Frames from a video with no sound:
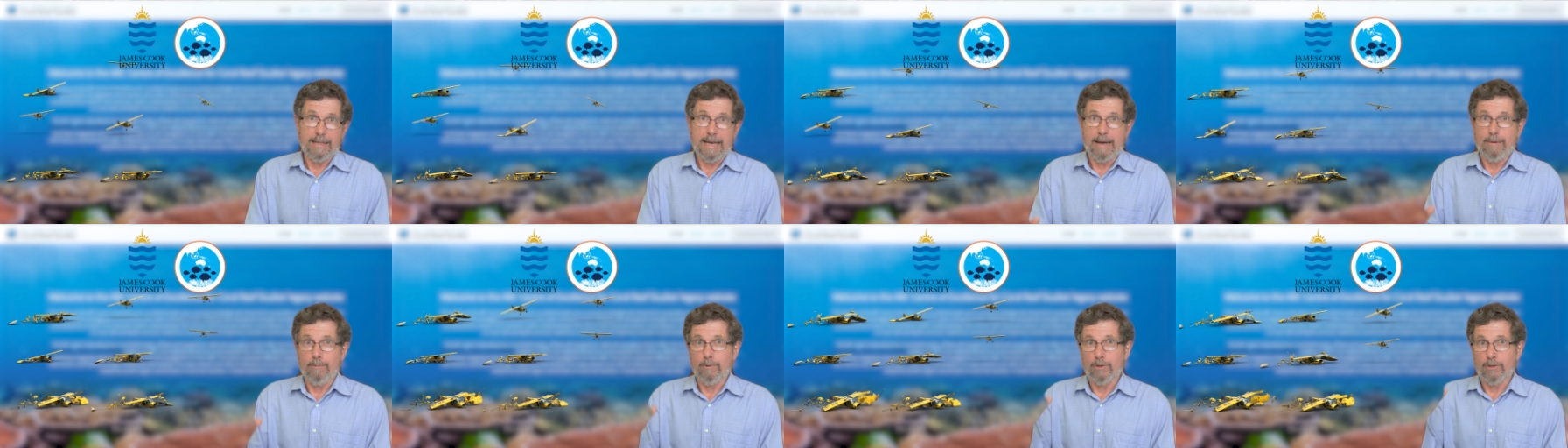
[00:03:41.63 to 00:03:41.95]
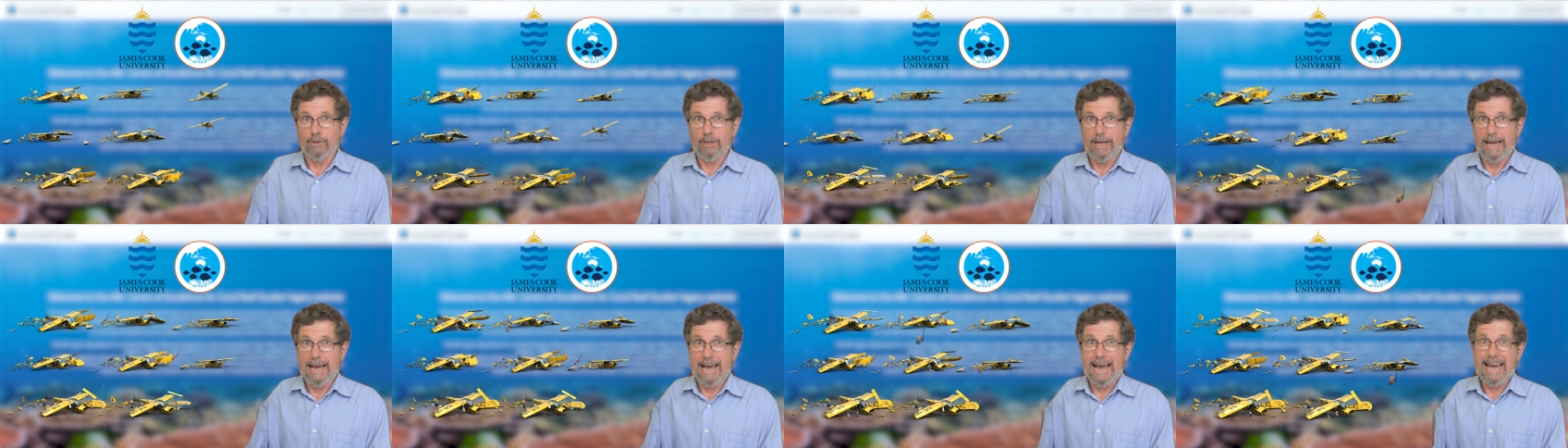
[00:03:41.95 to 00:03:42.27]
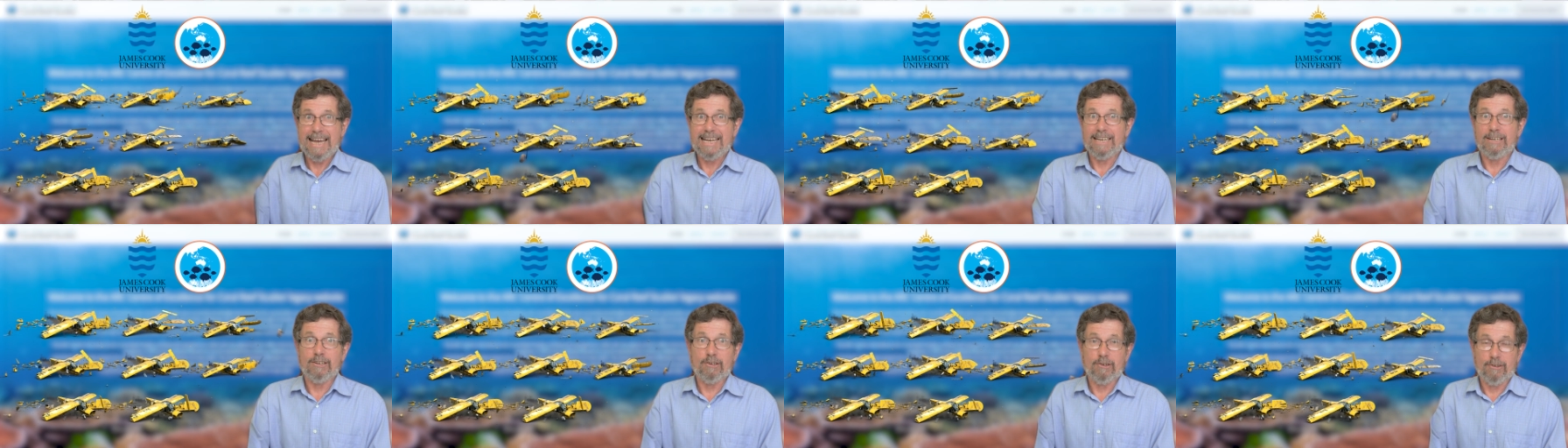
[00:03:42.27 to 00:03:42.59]
that was
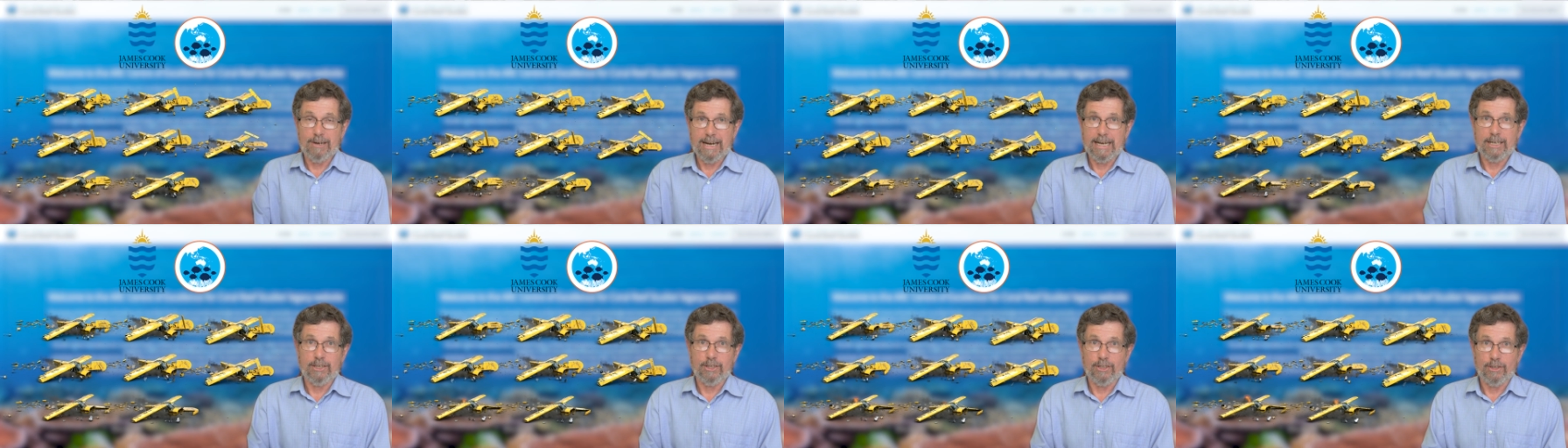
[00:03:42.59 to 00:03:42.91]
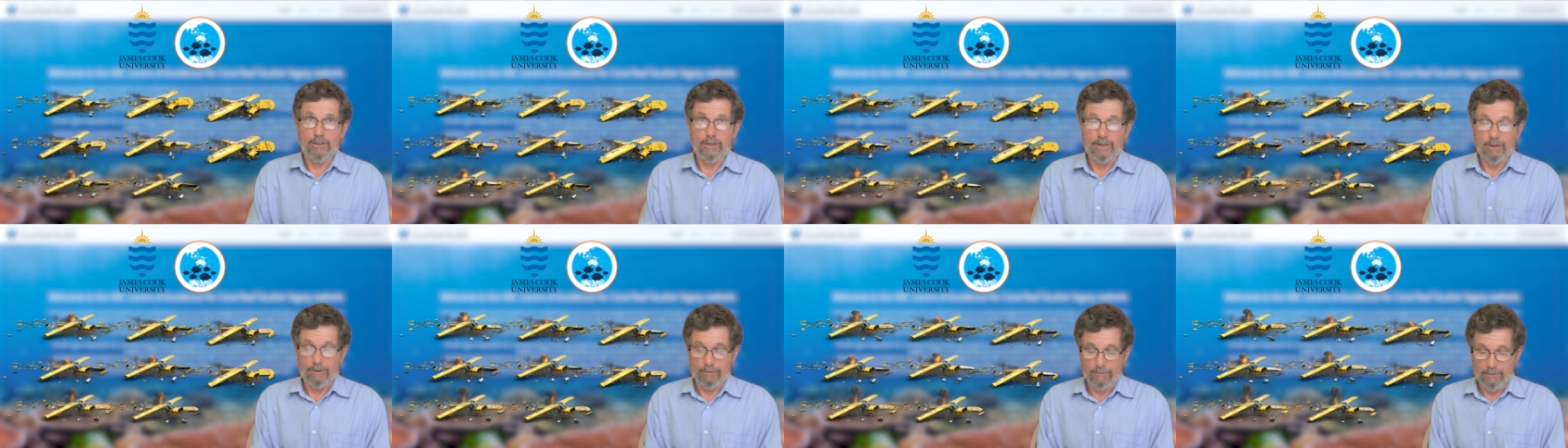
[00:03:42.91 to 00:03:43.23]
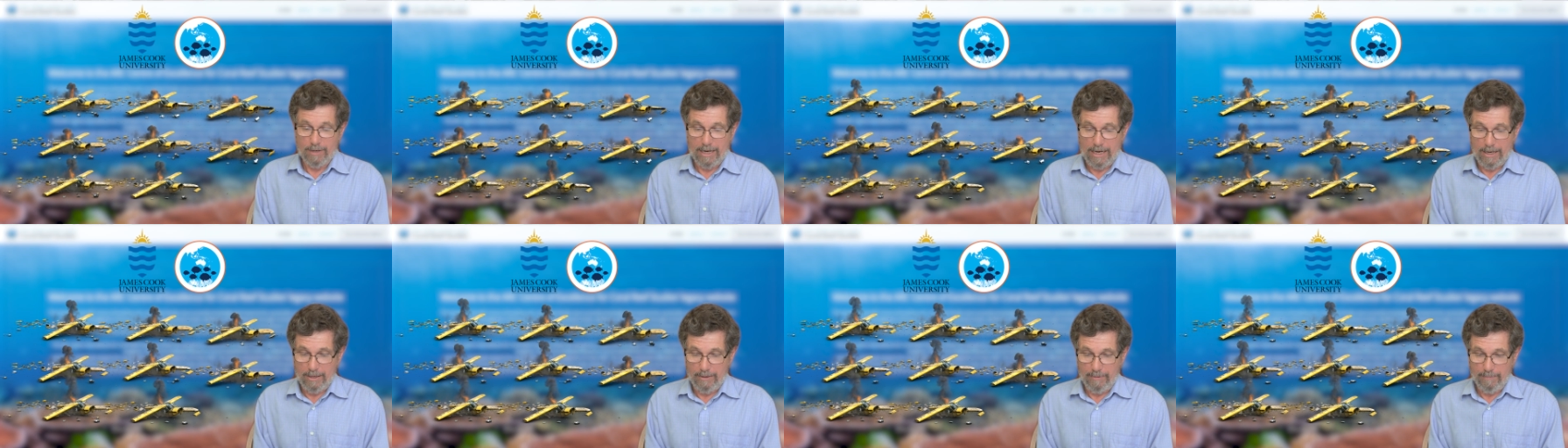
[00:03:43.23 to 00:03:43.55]
8 crashes in a
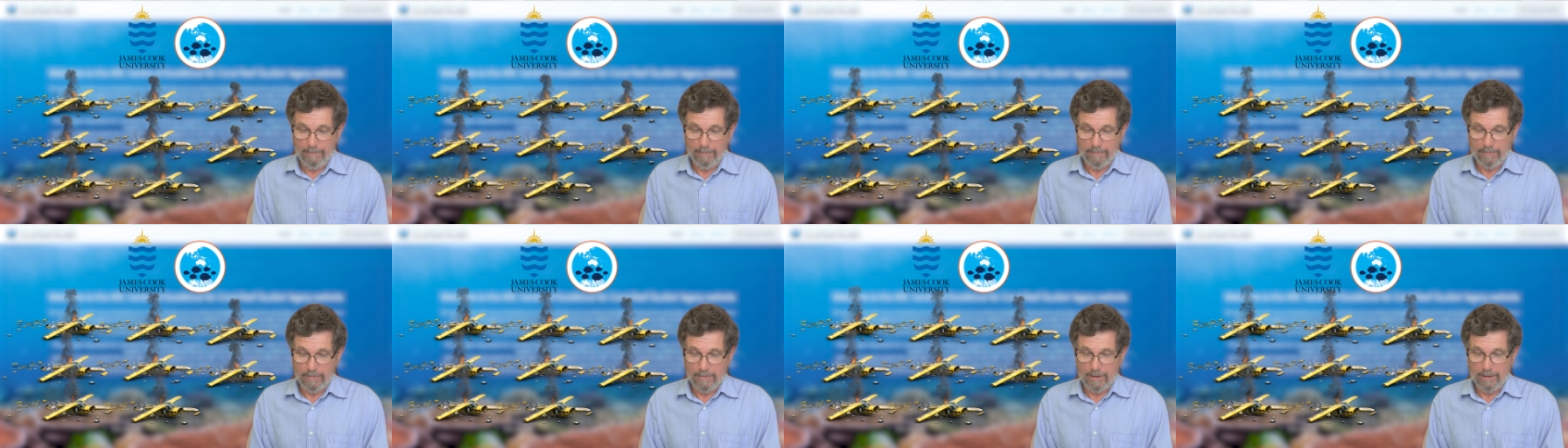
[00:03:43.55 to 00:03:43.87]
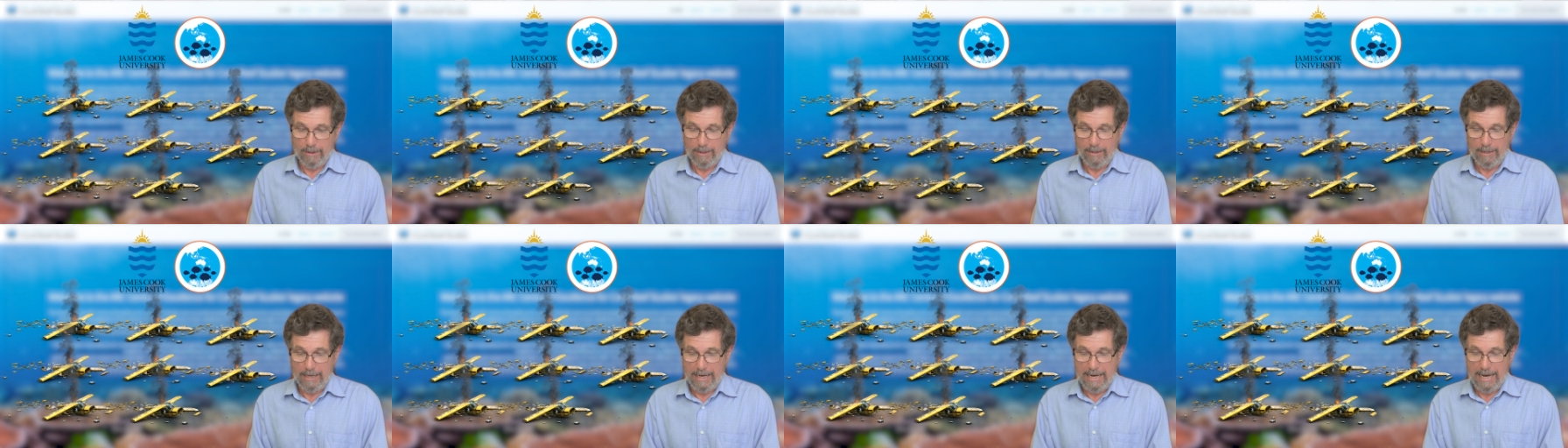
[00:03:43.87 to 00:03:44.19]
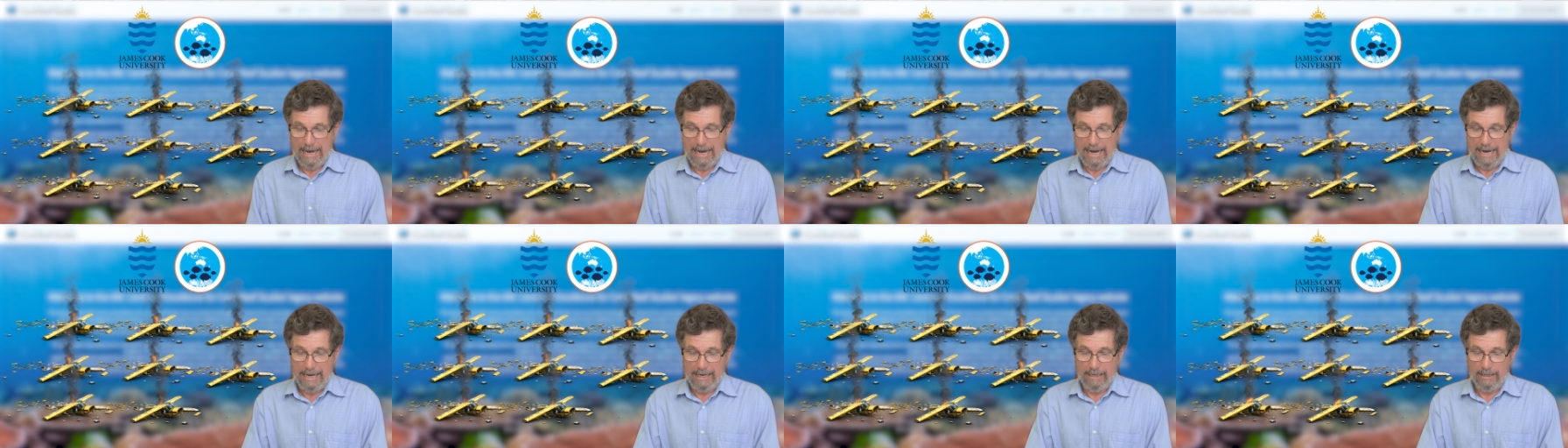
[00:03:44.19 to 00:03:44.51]
row that they
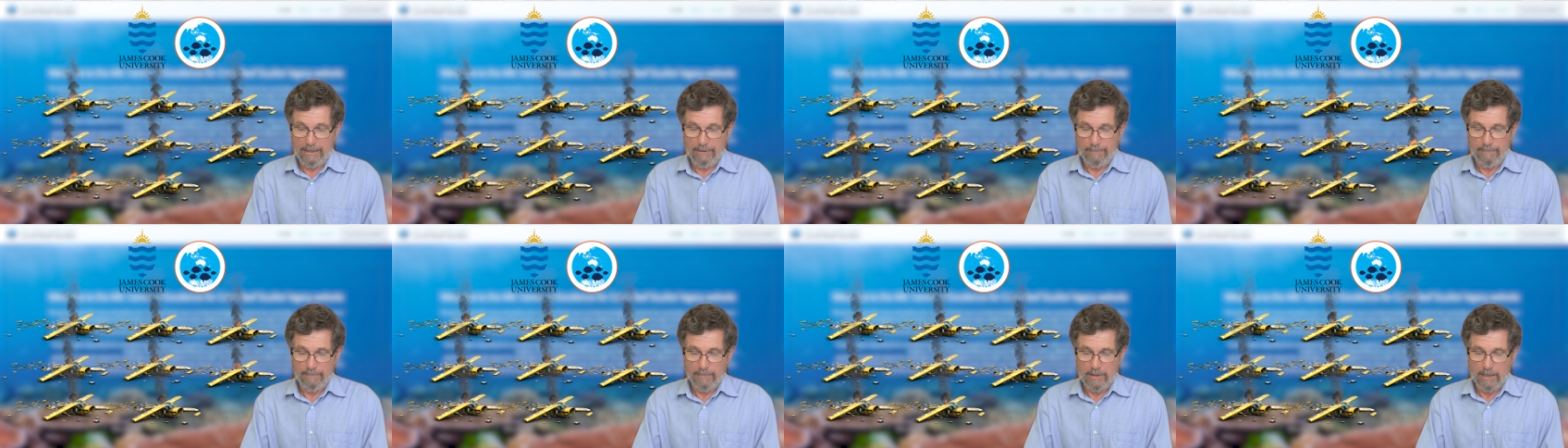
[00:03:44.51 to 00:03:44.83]
had.